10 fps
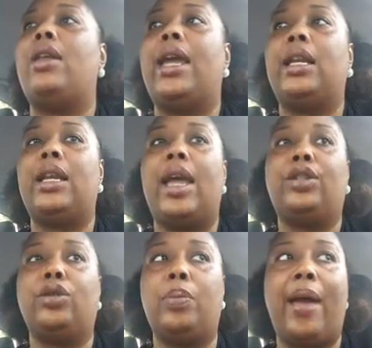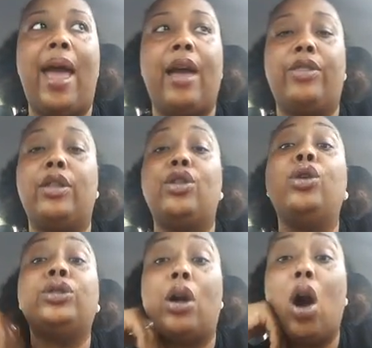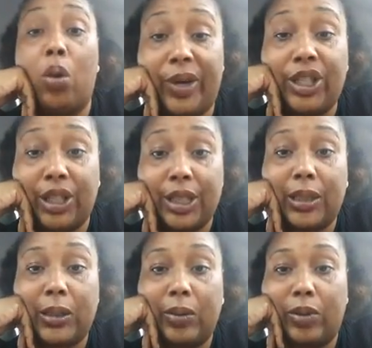natural path, that those are all witches.